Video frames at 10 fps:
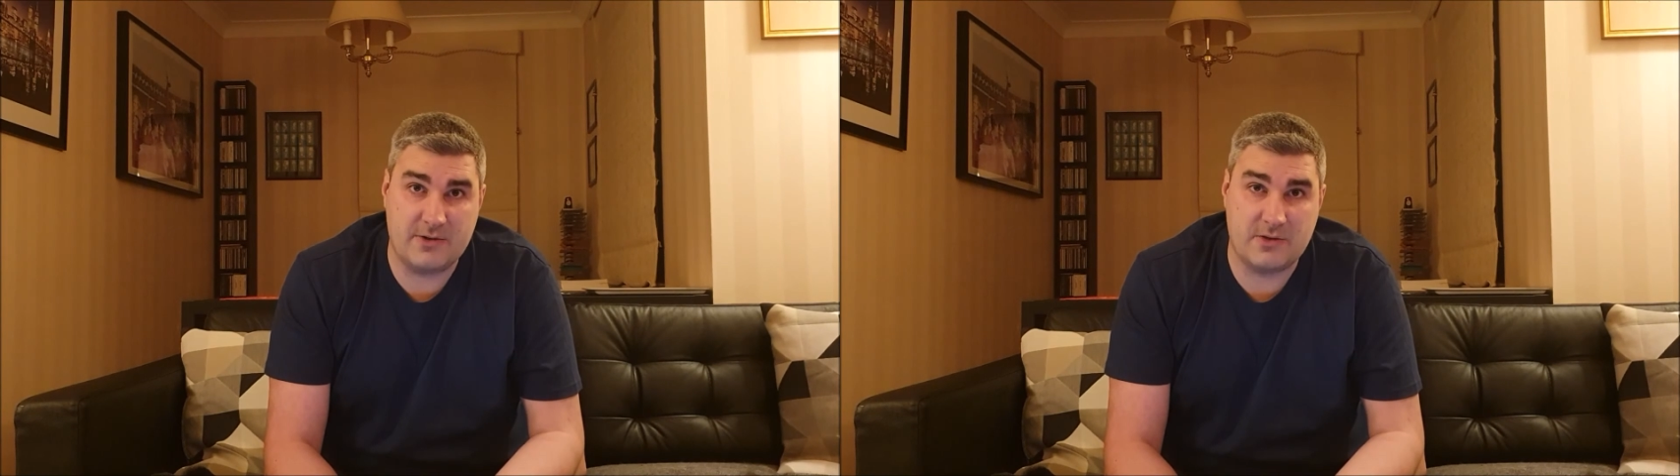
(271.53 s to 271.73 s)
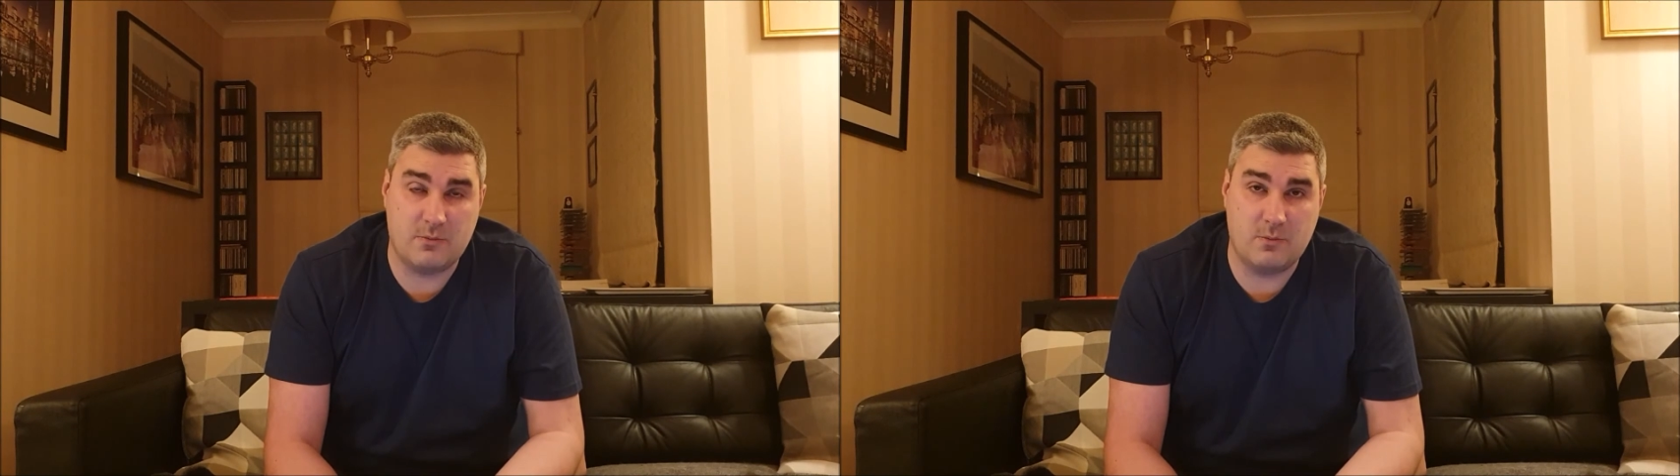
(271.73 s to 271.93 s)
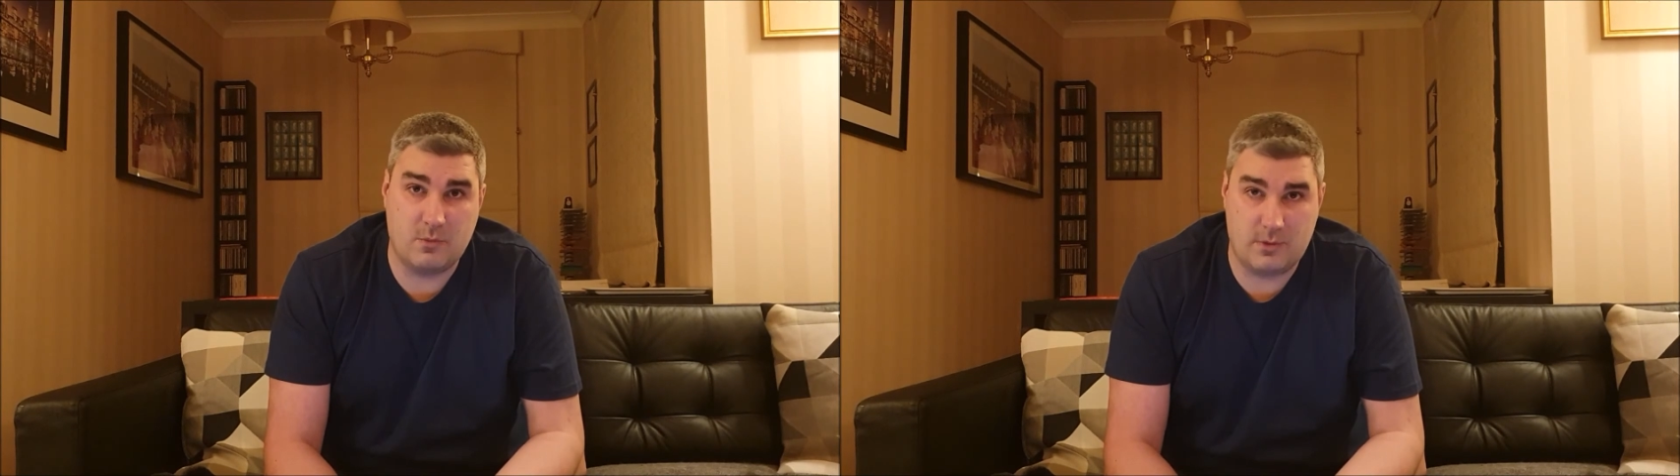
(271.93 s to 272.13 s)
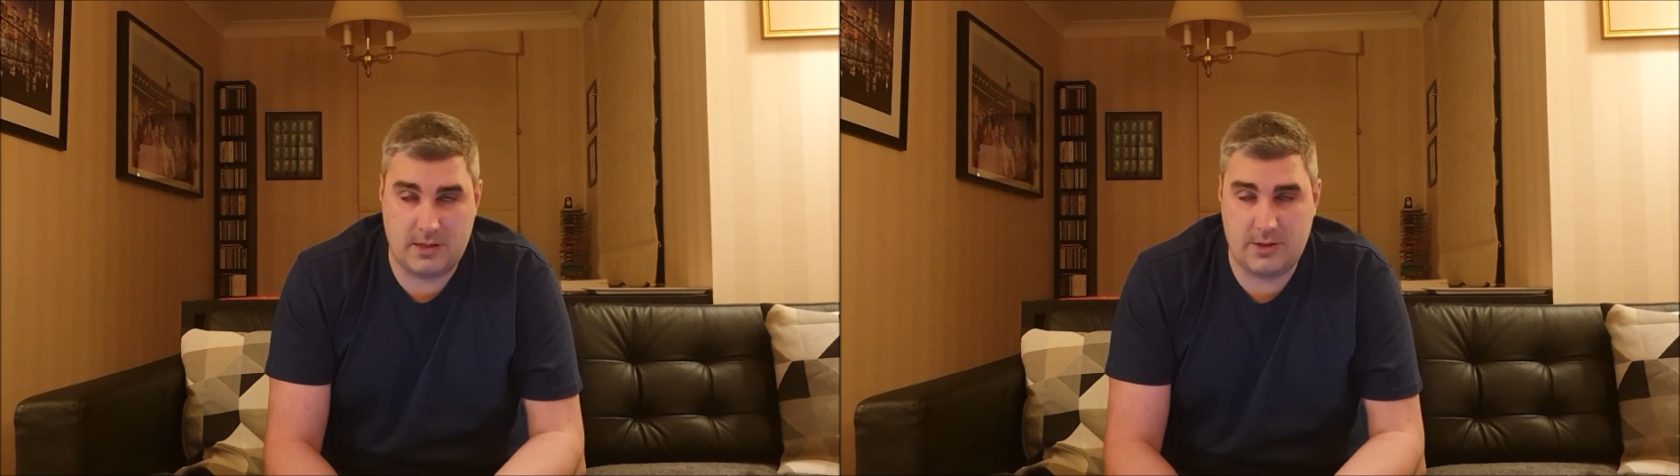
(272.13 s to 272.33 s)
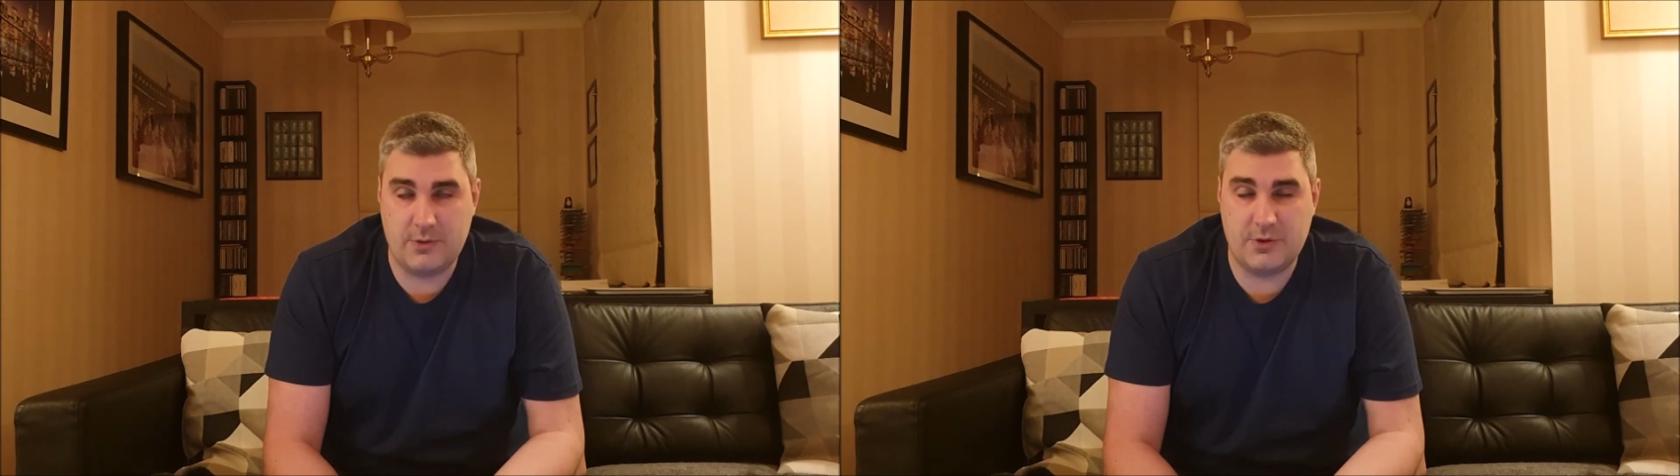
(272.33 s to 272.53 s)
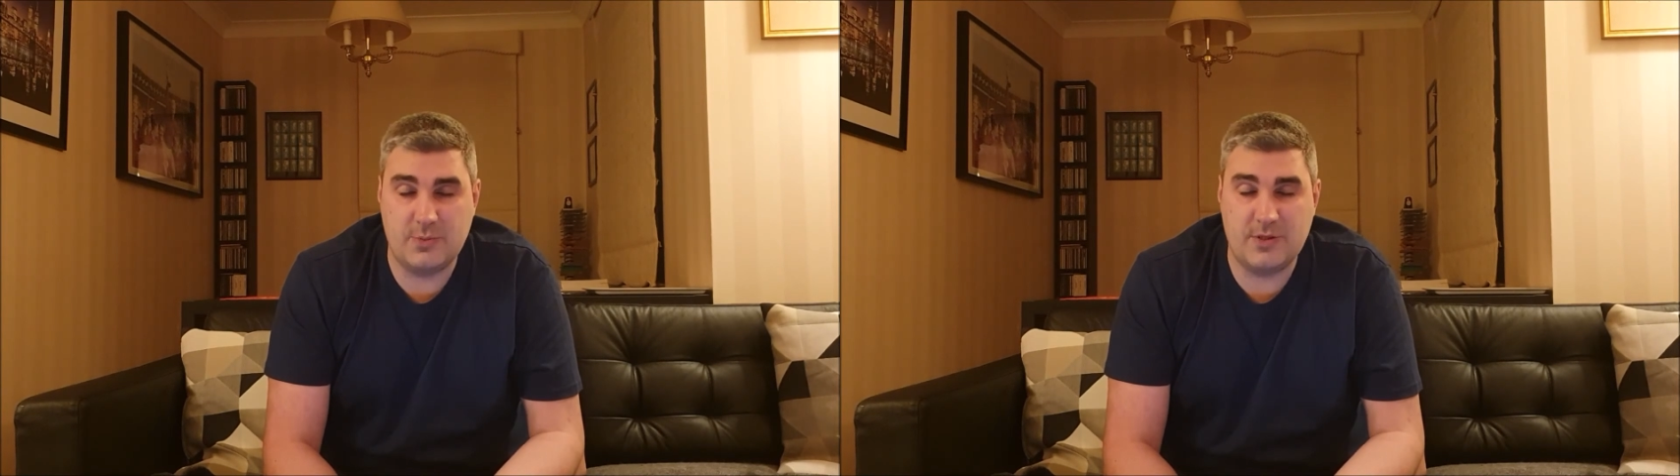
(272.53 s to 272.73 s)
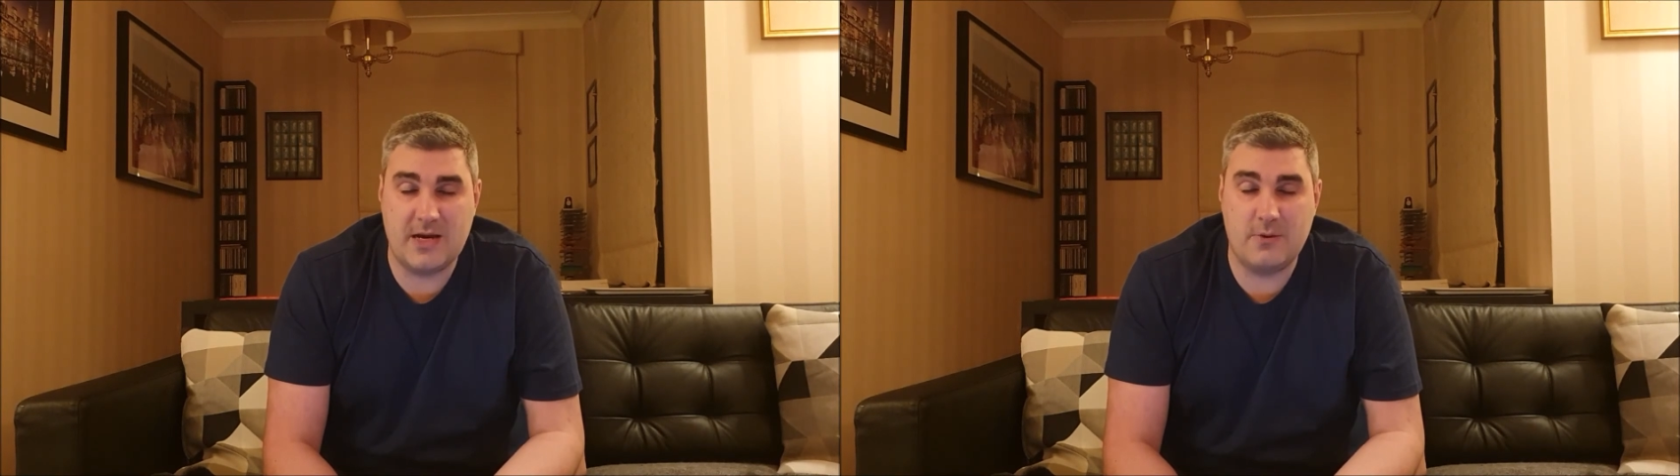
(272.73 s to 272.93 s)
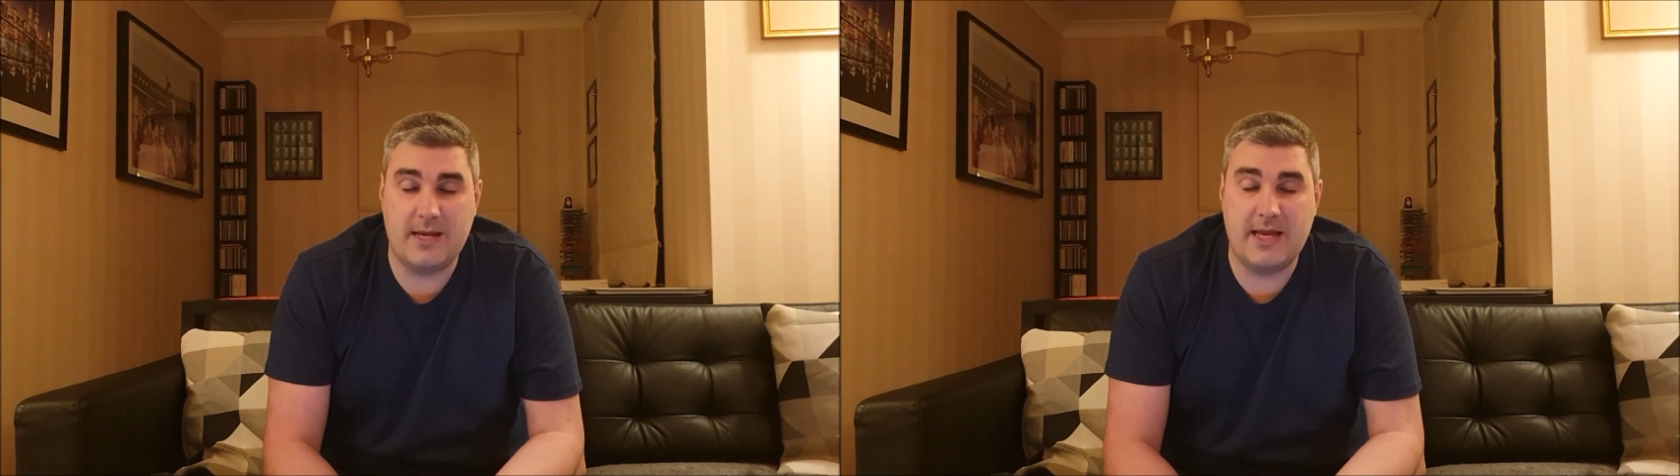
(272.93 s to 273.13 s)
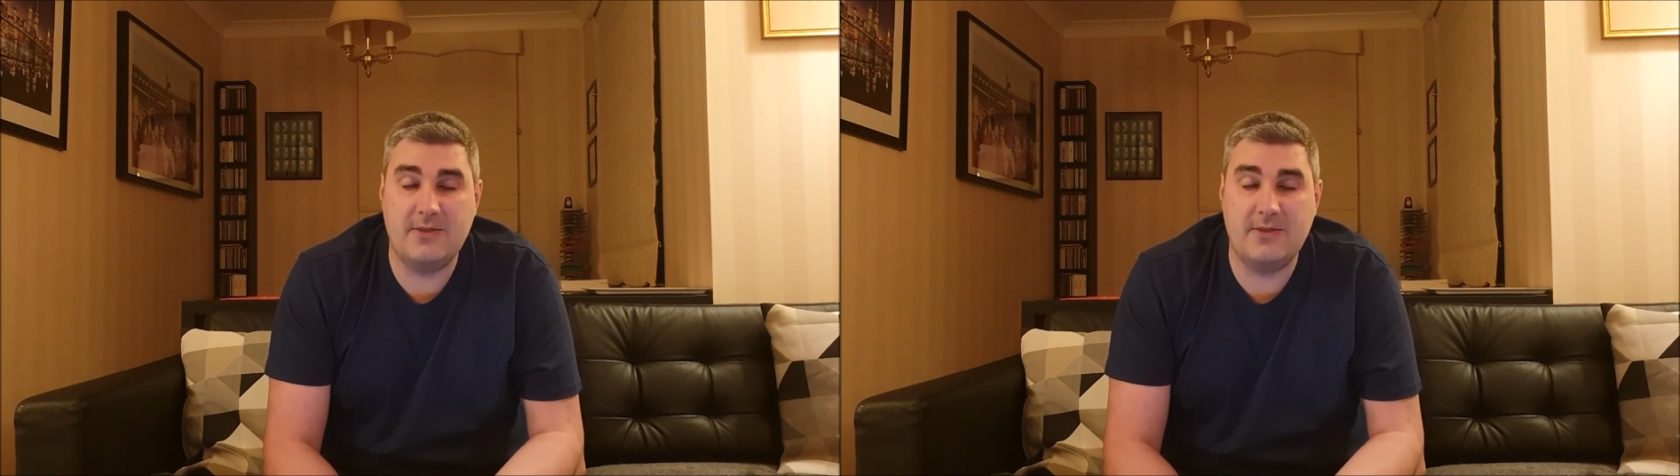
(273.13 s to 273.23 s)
on the YouTube channel here,